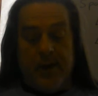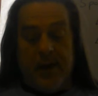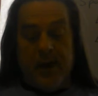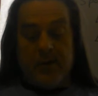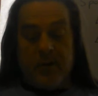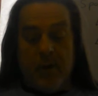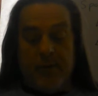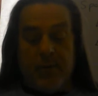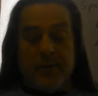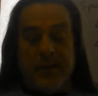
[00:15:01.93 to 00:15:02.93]
it's going from a
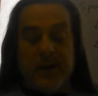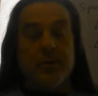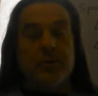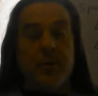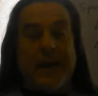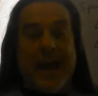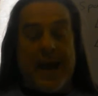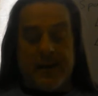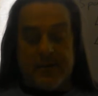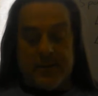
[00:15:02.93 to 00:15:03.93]
liquid to a
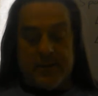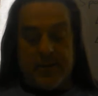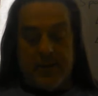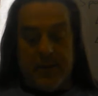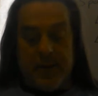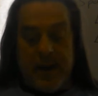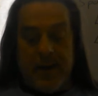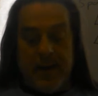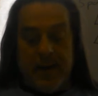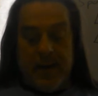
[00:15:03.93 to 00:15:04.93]
gas. Okay.
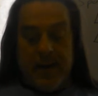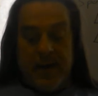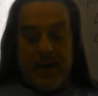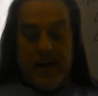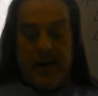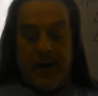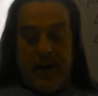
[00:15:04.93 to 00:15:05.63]
Uh,